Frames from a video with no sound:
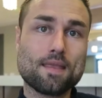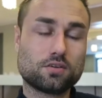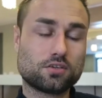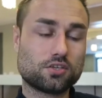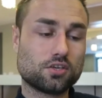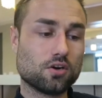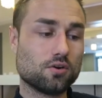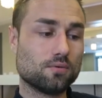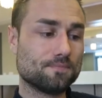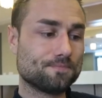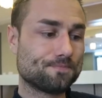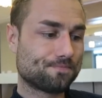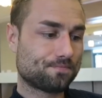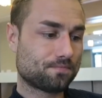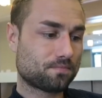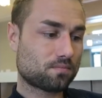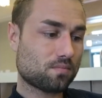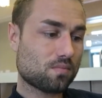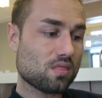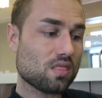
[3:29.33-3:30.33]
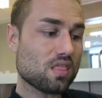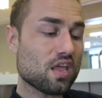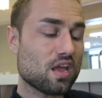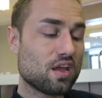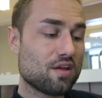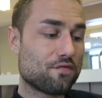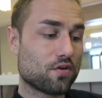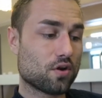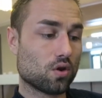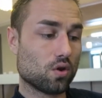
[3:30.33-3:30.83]
So
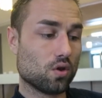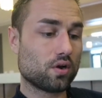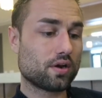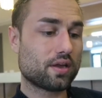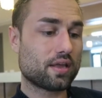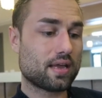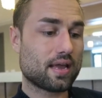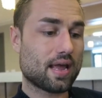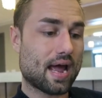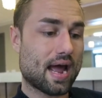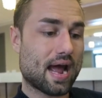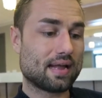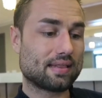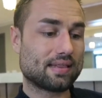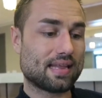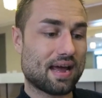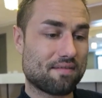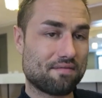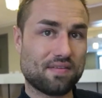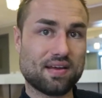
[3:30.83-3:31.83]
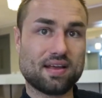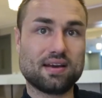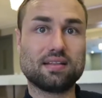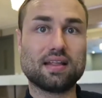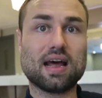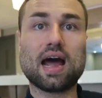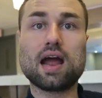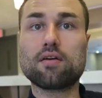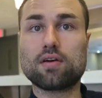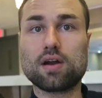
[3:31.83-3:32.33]
if you're looking at that
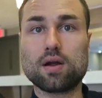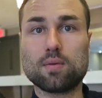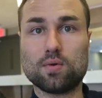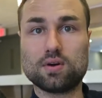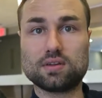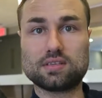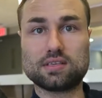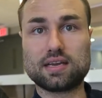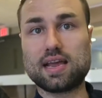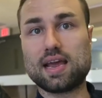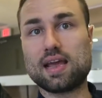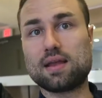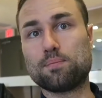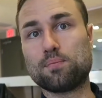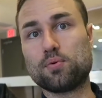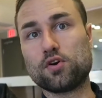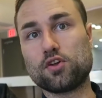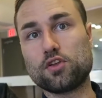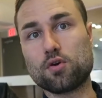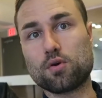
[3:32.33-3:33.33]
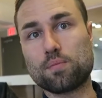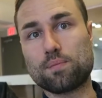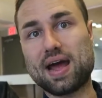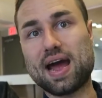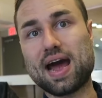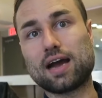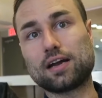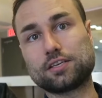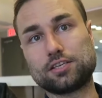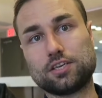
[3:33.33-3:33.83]
Venn diagram, once again, put your
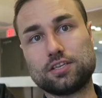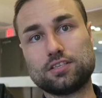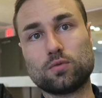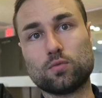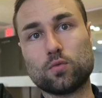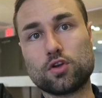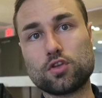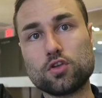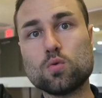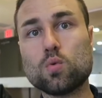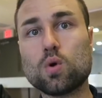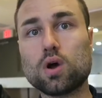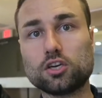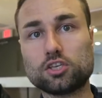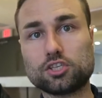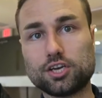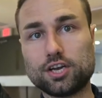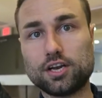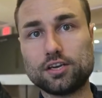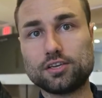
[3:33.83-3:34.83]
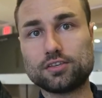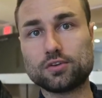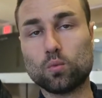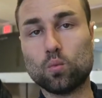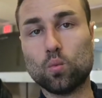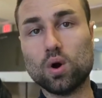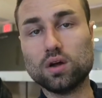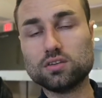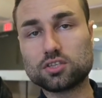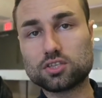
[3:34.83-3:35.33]
passions and what you want to change
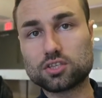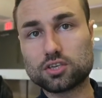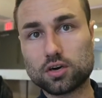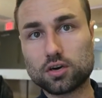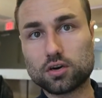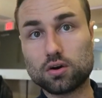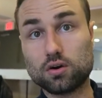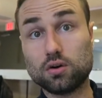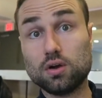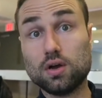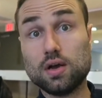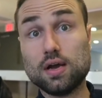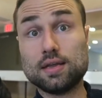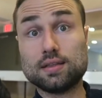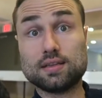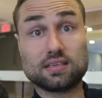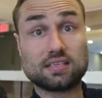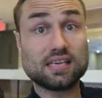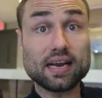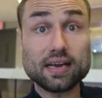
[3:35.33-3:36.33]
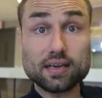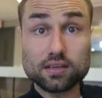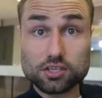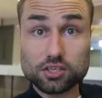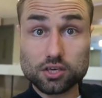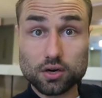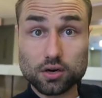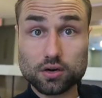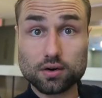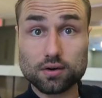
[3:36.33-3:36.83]
in one circle. The second
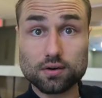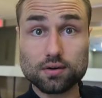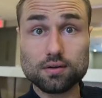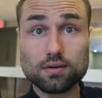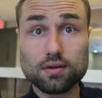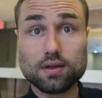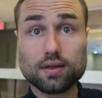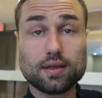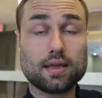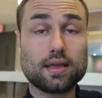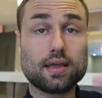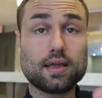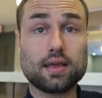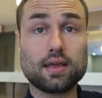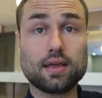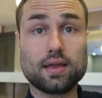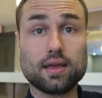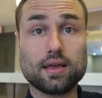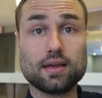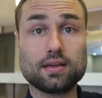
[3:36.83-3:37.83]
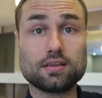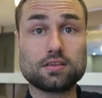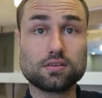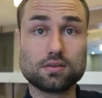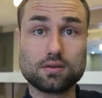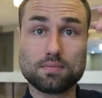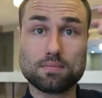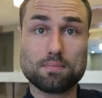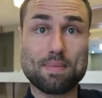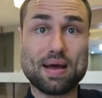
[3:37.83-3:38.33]
circle
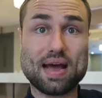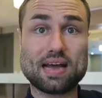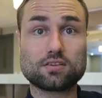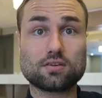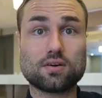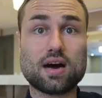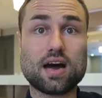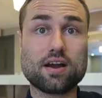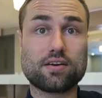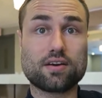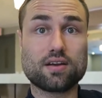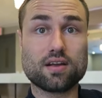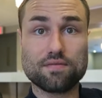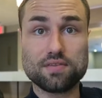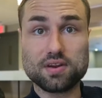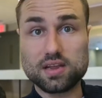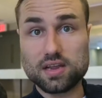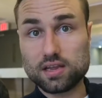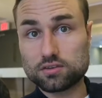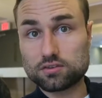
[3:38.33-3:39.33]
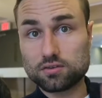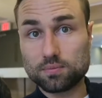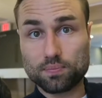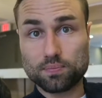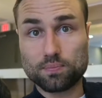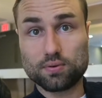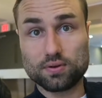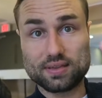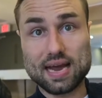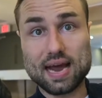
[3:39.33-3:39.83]
is Maslow hierarchy of needs, so
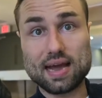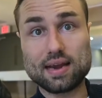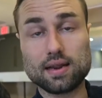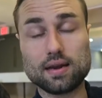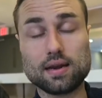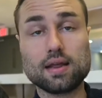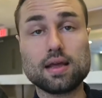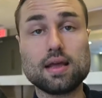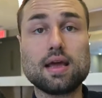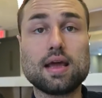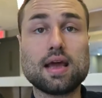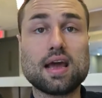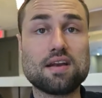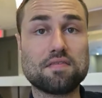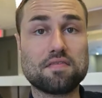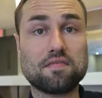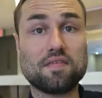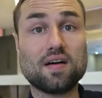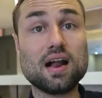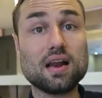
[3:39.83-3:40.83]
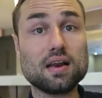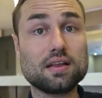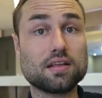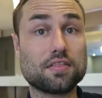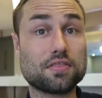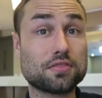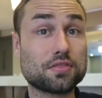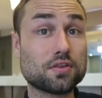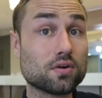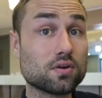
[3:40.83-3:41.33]
put that in. And finally,
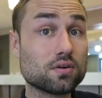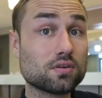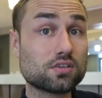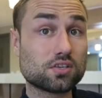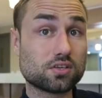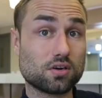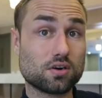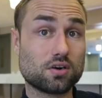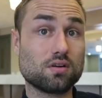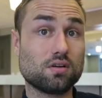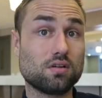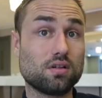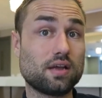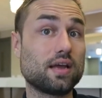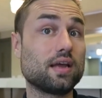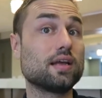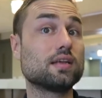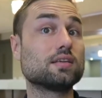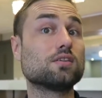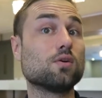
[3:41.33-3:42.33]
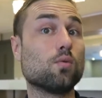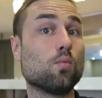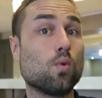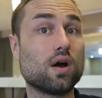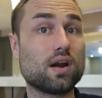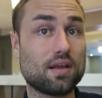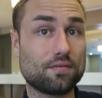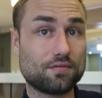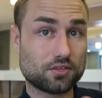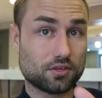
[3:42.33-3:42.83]
the third circle is the
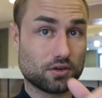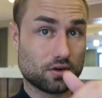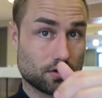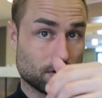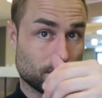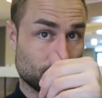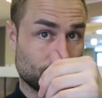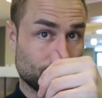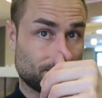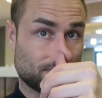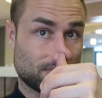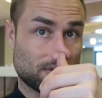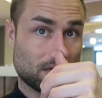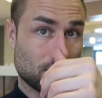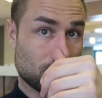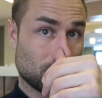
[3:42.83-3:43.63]
what if circle.